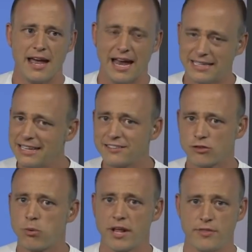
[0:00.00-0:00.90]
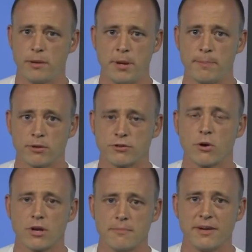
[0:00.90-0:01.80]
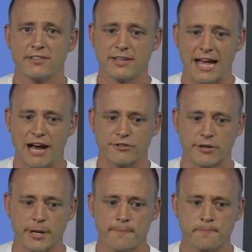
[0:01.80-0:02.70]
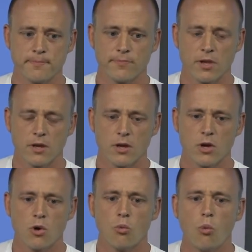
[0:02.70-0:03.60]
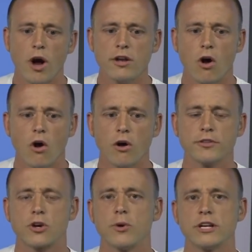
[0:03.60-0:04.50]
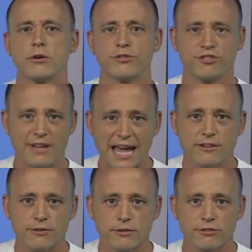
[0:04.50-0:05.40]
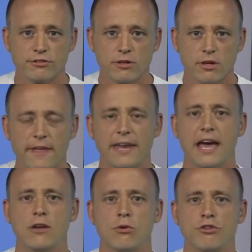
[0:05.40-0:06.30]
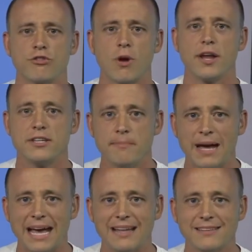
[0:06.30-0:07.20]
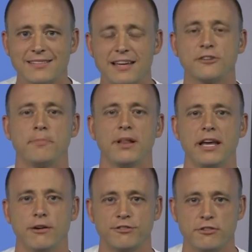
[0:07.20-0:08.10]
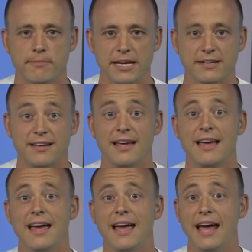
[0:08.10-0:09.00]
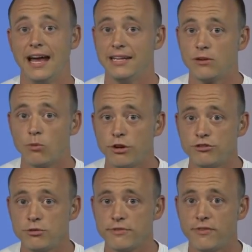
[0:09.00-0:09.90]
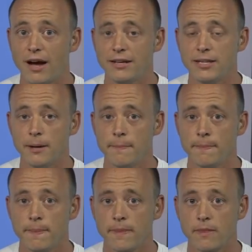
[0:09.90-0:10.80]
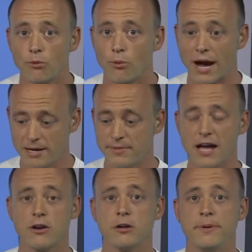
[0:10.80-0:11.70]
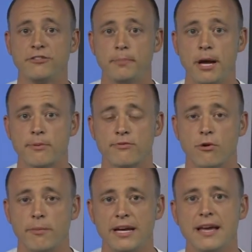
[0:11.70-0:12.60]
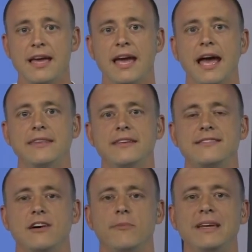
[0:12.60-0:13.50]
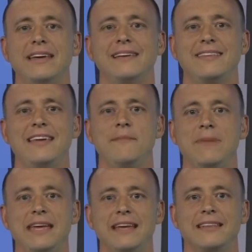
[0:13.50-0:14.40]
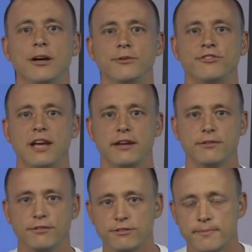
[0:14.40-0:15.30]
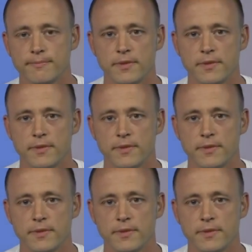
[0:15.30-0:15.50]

And this is what I think people are totally missing nationally. What are the critical standards that Ed Orgeron demands his players to meet? And then once you define them, write them down on a piece of paper for me and then tell me is he meeting those standards?